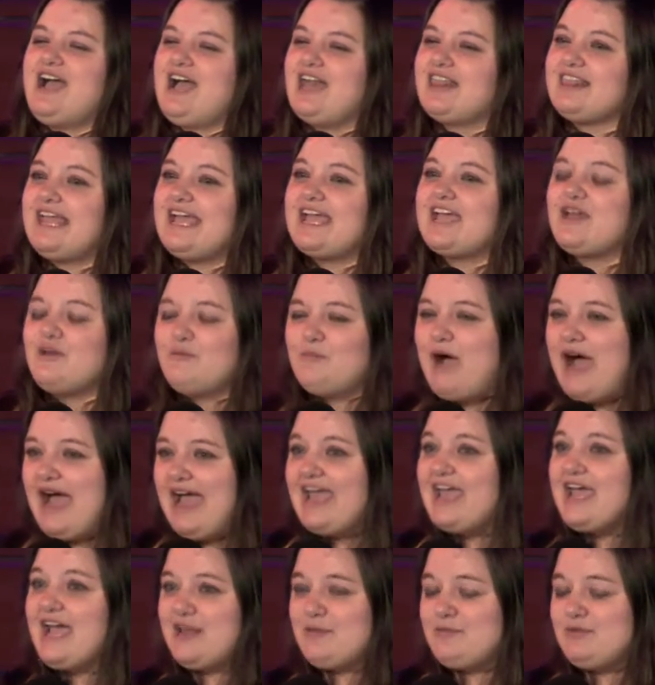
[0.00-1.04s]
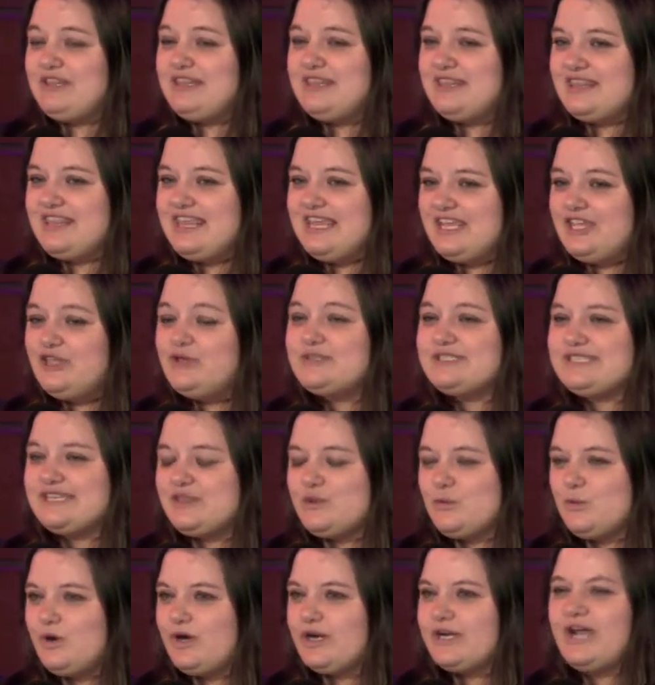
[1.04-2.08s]
I had been using
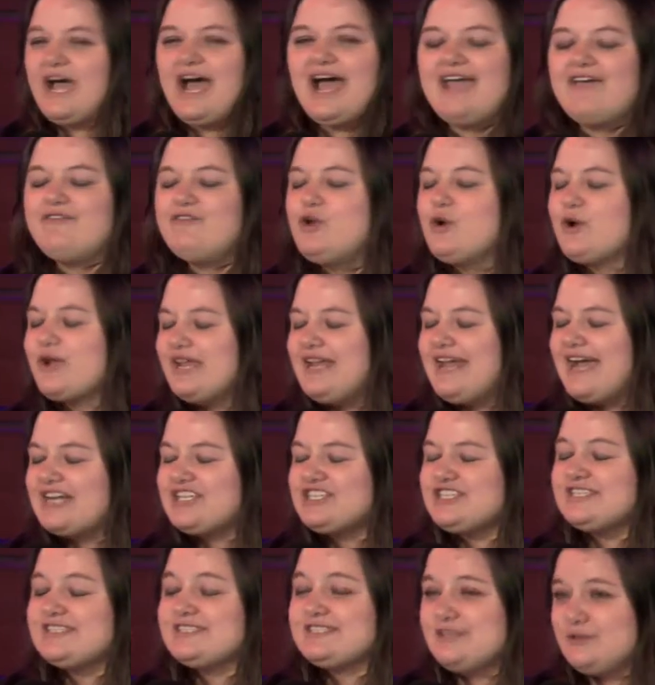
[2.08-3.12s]
the word, I have no connections.